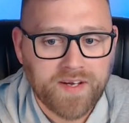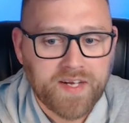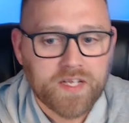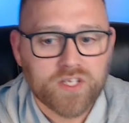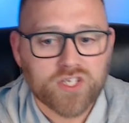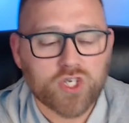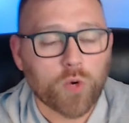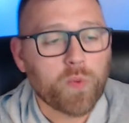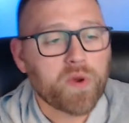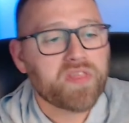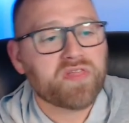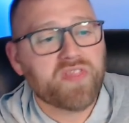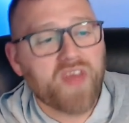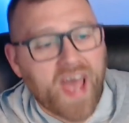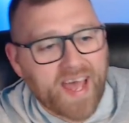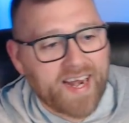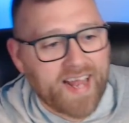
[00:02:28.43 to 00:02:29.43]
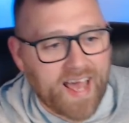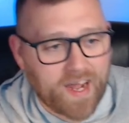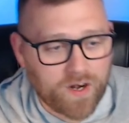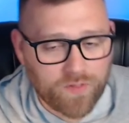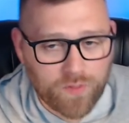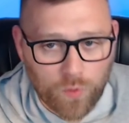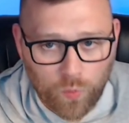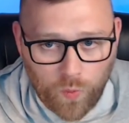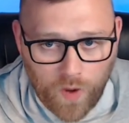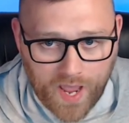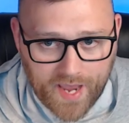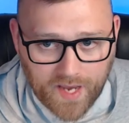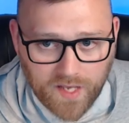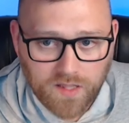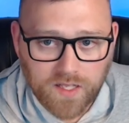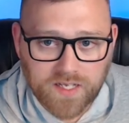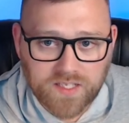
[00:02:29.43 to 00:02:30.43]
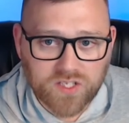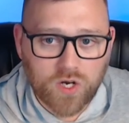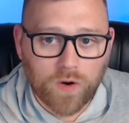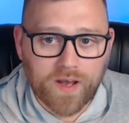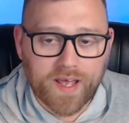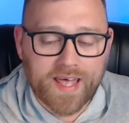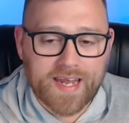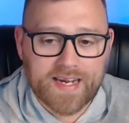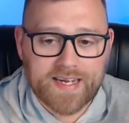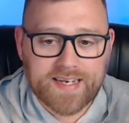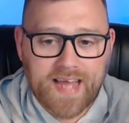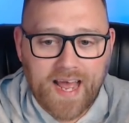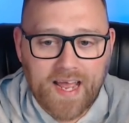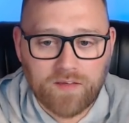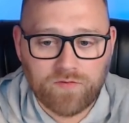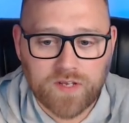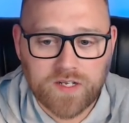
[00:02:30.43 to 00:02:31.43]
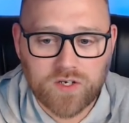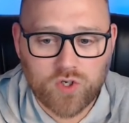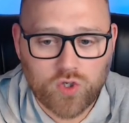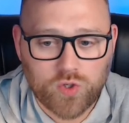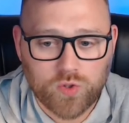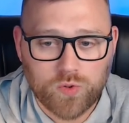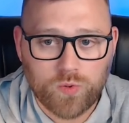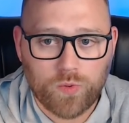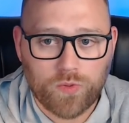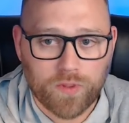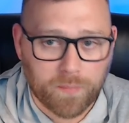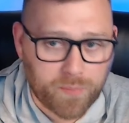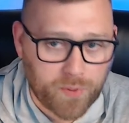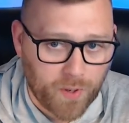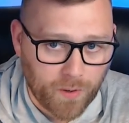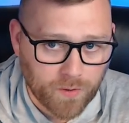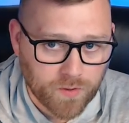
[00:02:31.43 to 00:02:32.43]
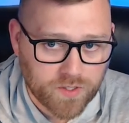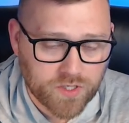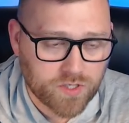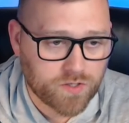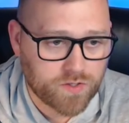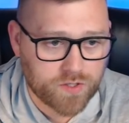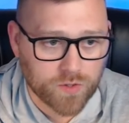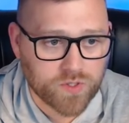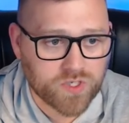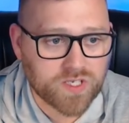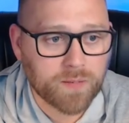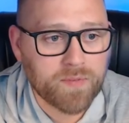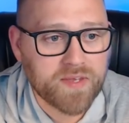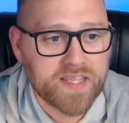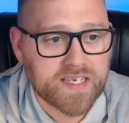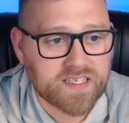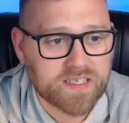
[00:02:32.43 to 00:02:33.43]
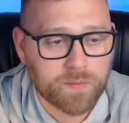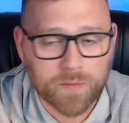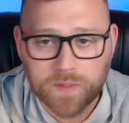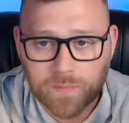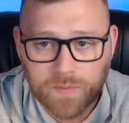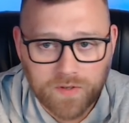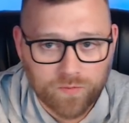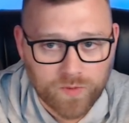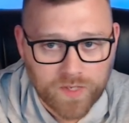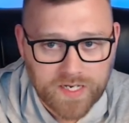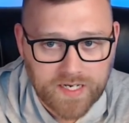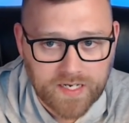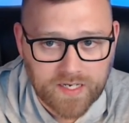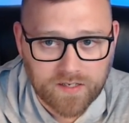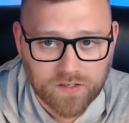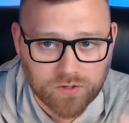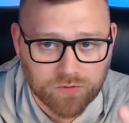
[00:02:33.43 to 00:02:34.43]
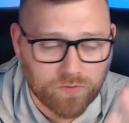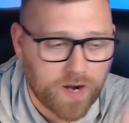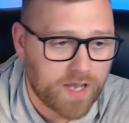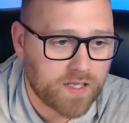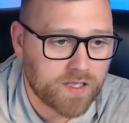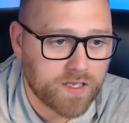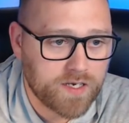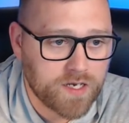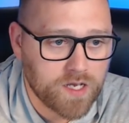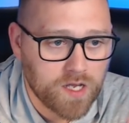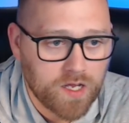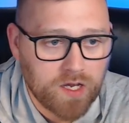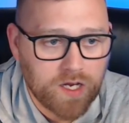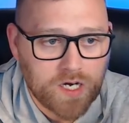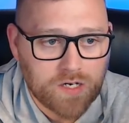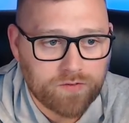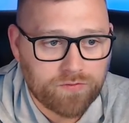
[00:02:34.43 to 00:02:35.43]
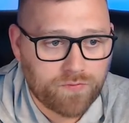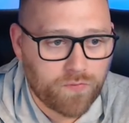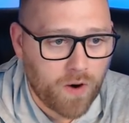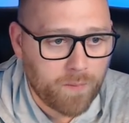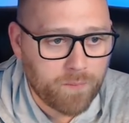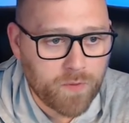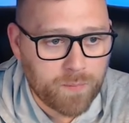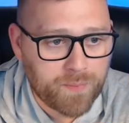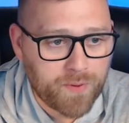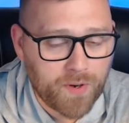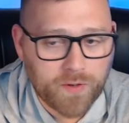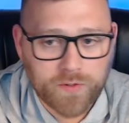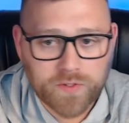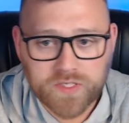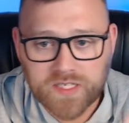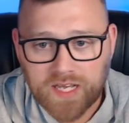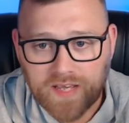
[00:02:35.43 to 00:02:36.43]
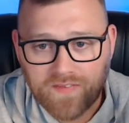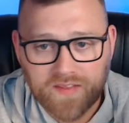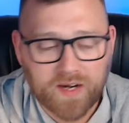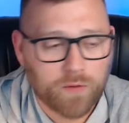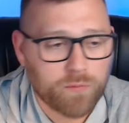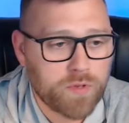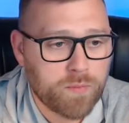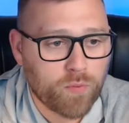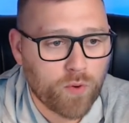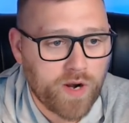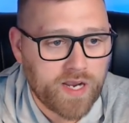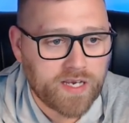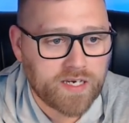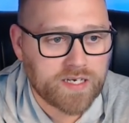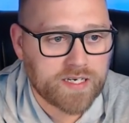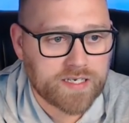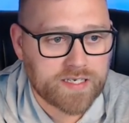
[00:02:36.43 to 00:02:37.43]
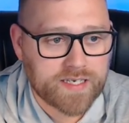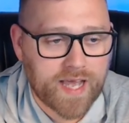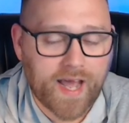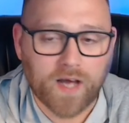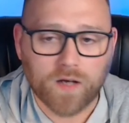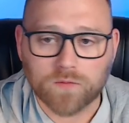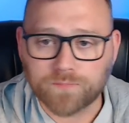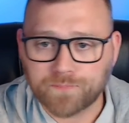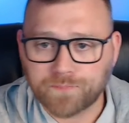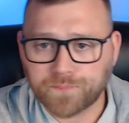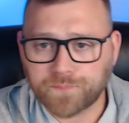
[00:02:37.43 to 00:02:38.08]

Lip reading: So with that out of the way, let's go ahead and dive into the post. So some of this I'm going to be reading directly from the post, and then I'll be breaking it down.